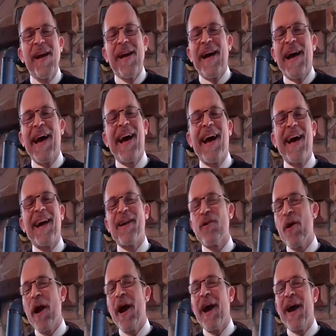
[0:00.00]
and
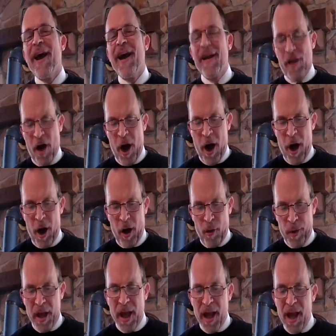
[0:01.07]
great our
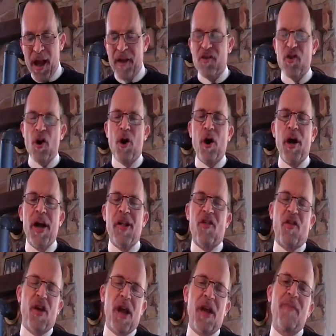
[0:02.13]

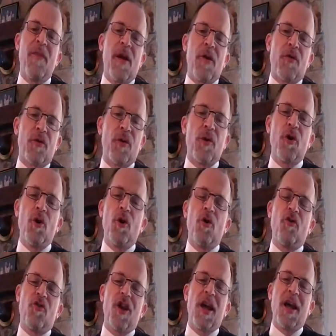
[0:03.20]
rejoicing through
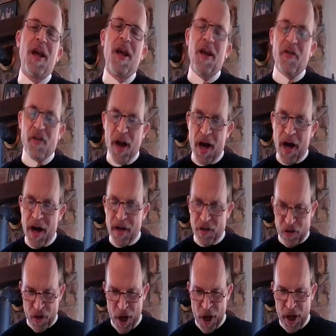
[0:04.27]
Jesus
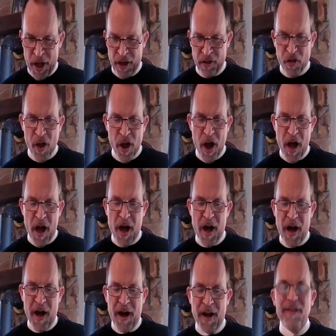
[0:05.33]
the
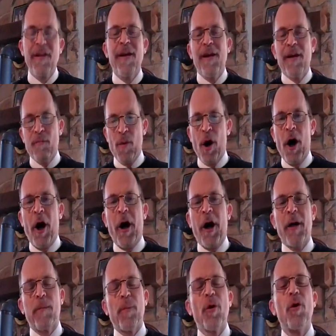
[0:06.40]
Son.
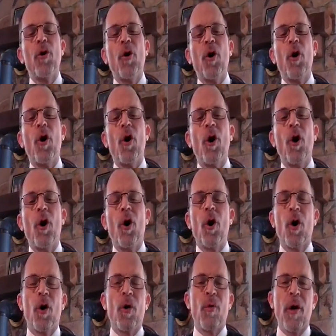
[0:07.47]
But
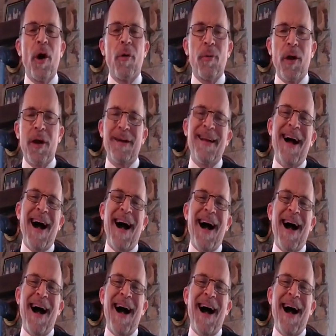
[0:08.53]
purer and higher